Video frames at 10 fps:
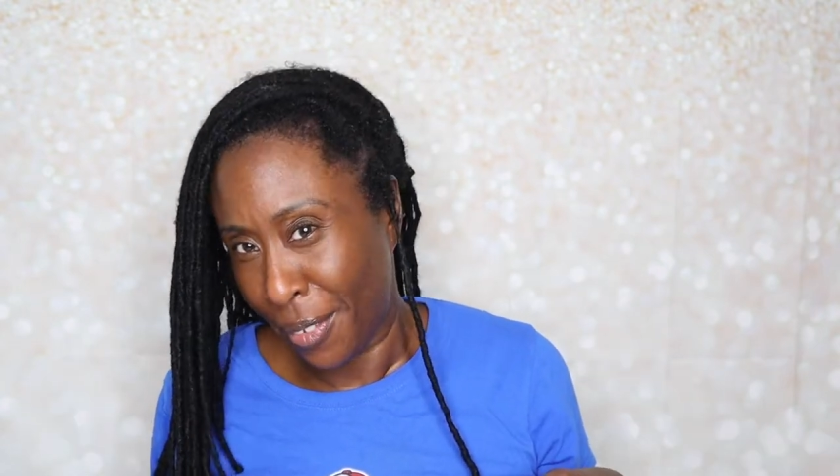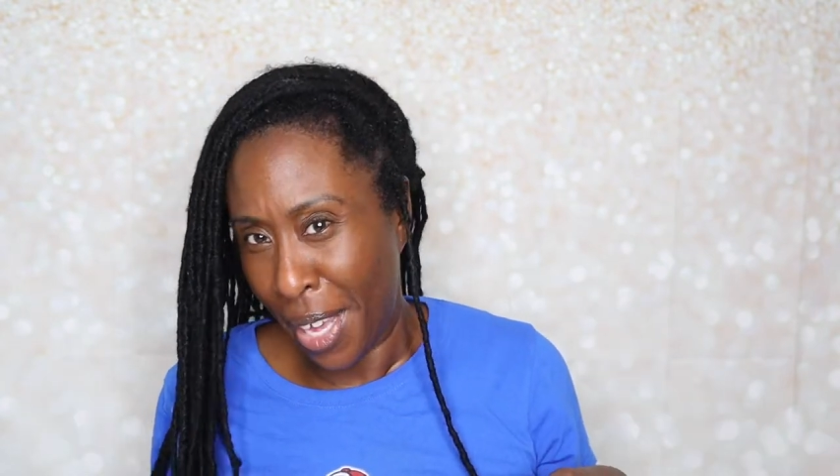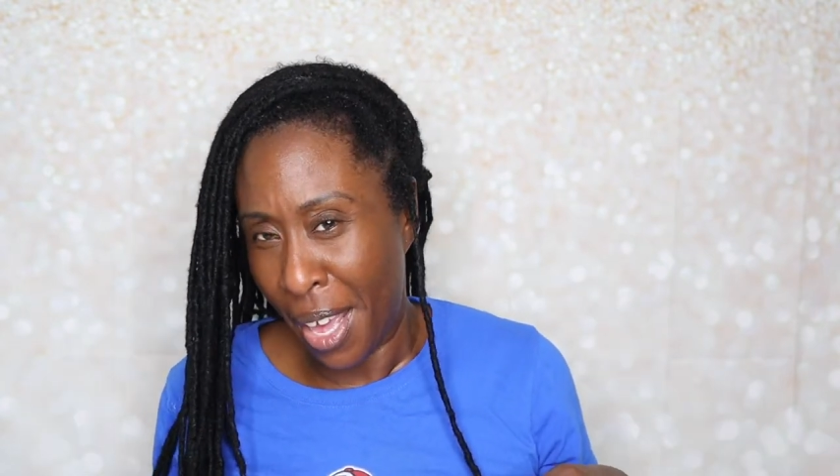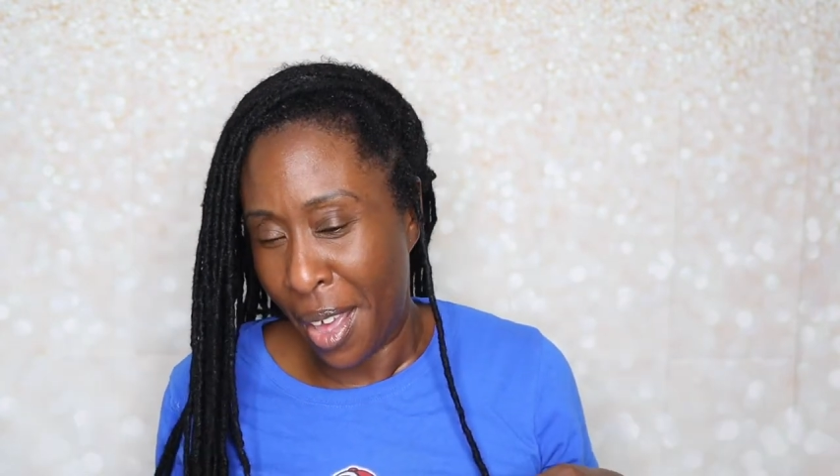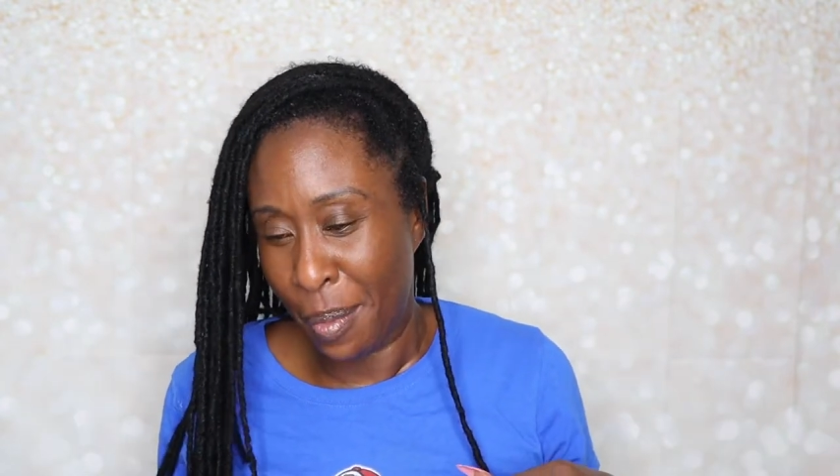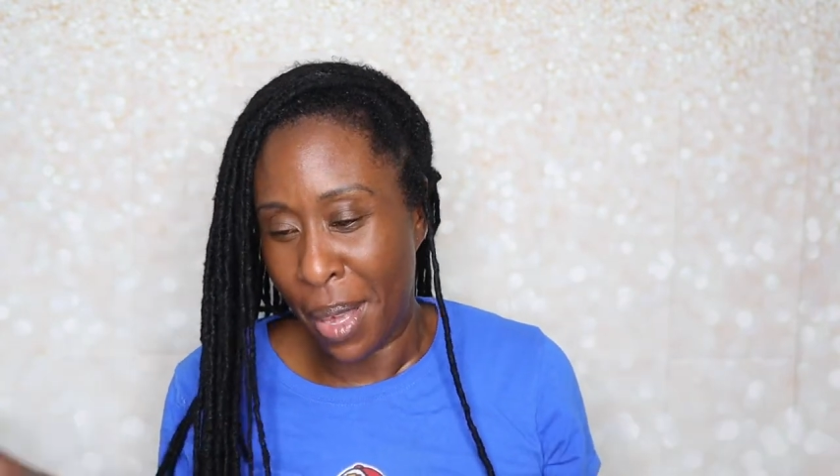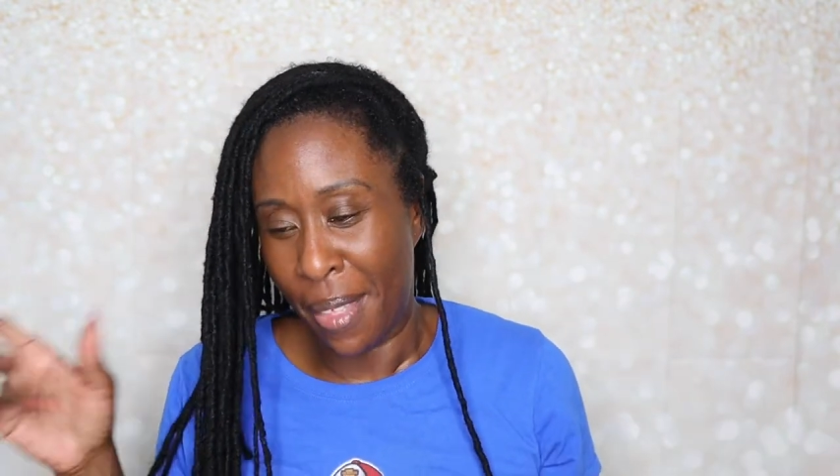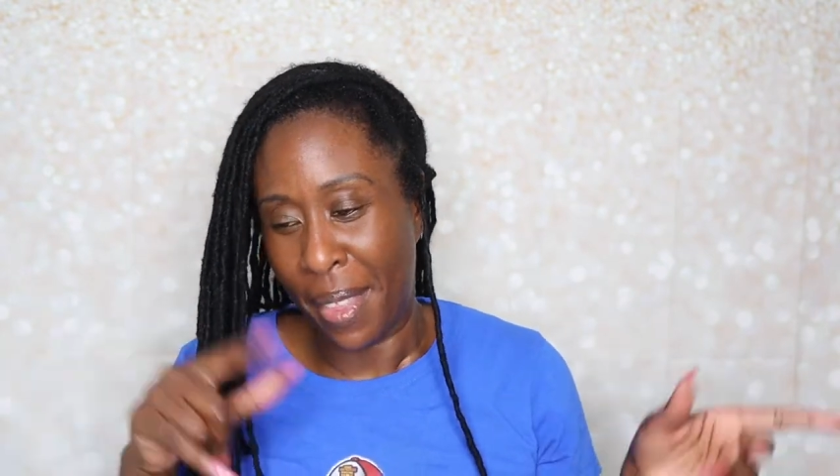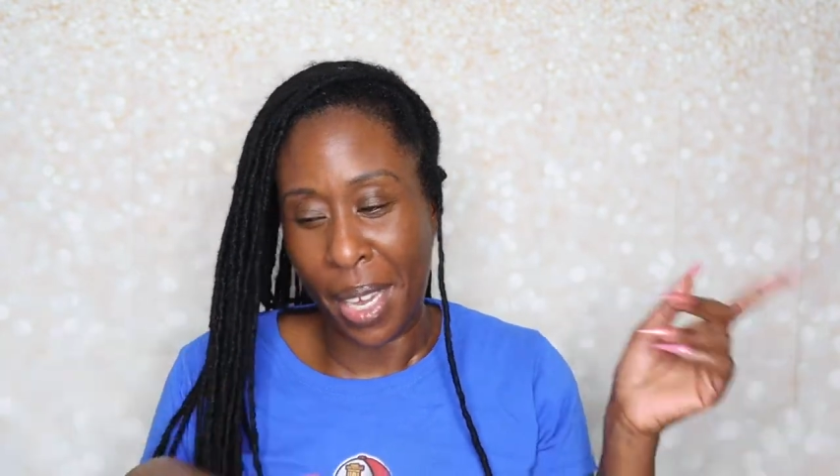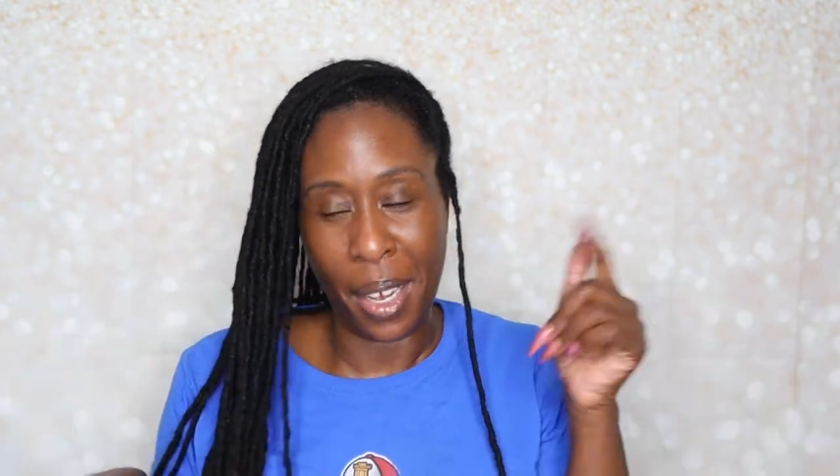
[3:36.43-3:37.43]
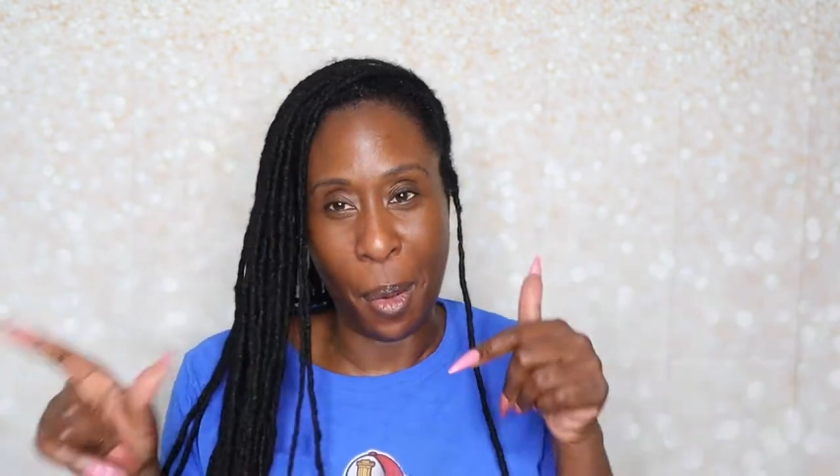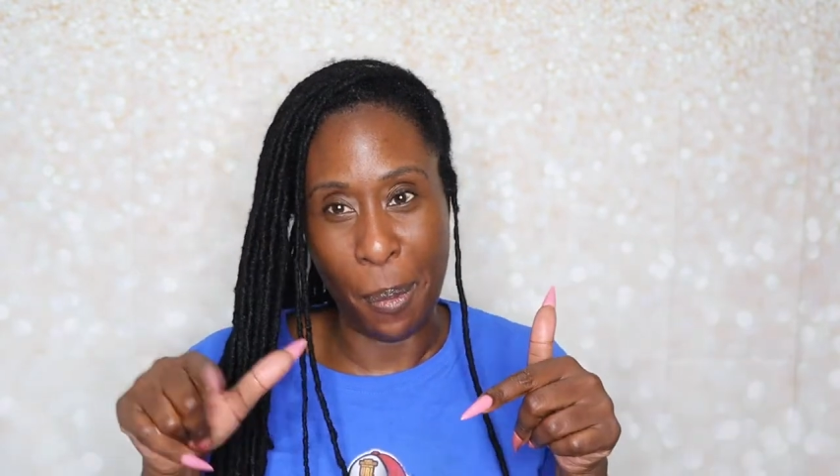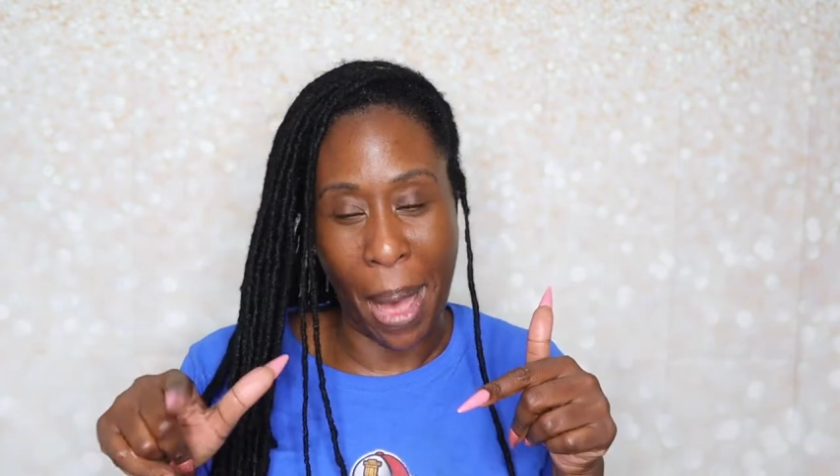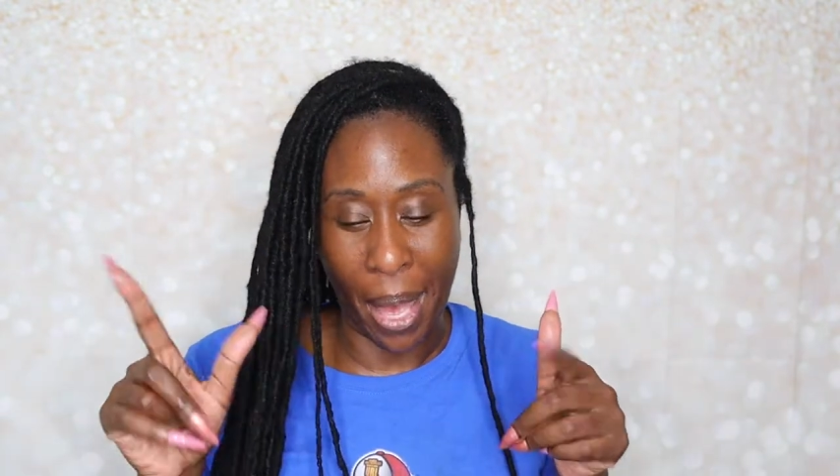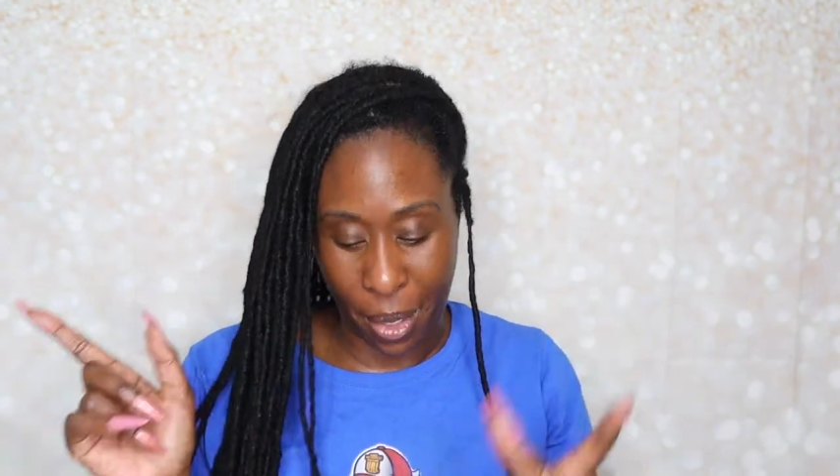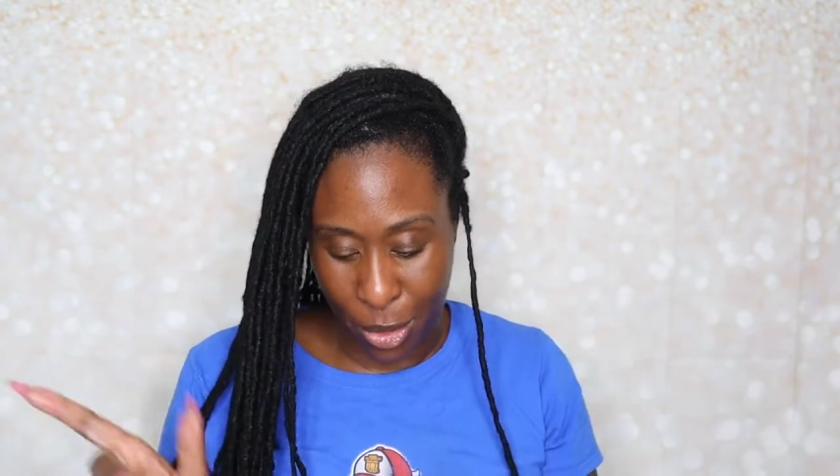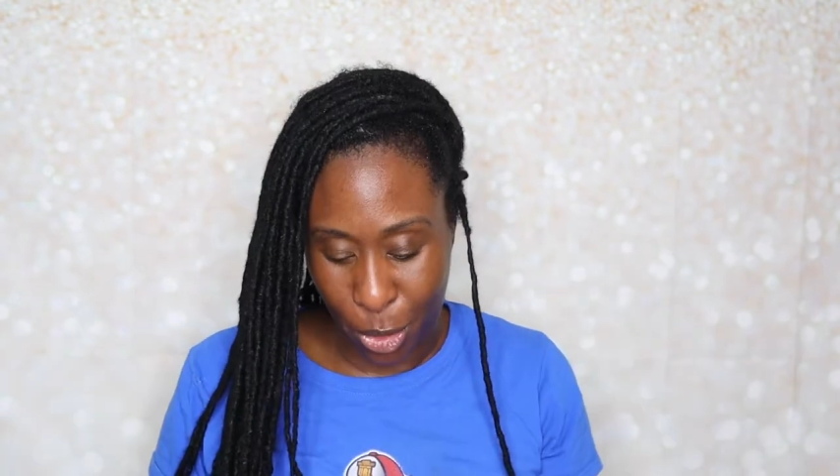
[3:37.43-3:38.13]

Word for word: cam and then come back.